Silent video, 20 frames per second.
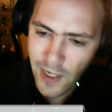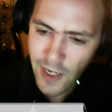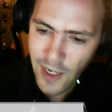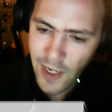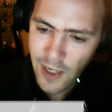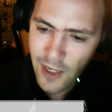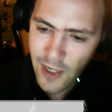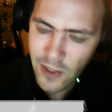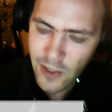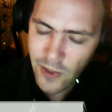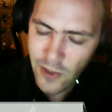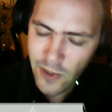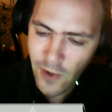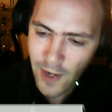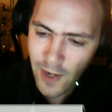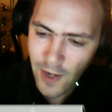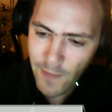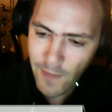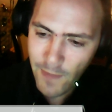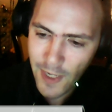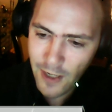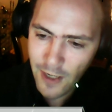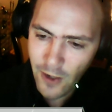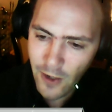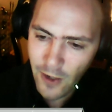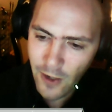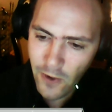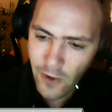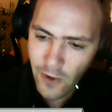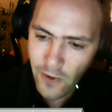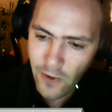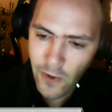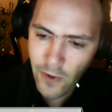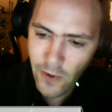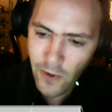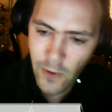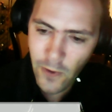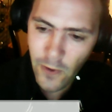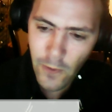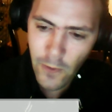so I might learn
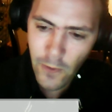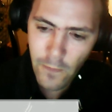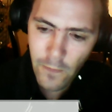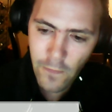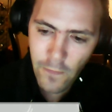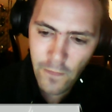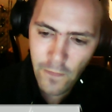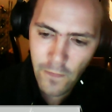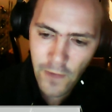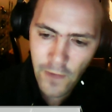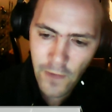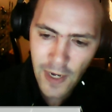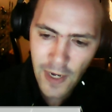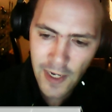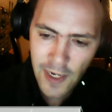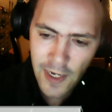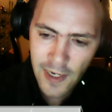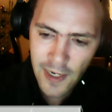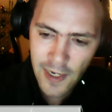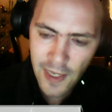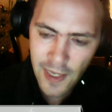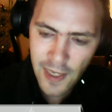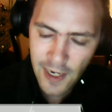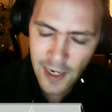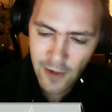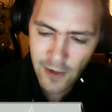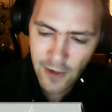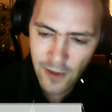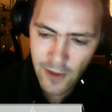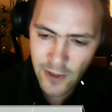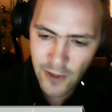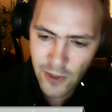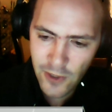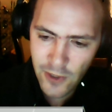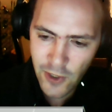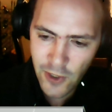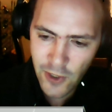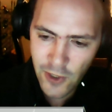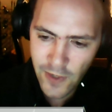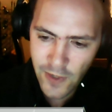her fate at the end of this
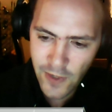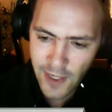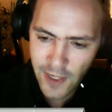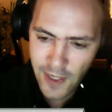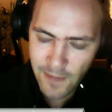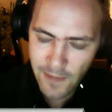journey.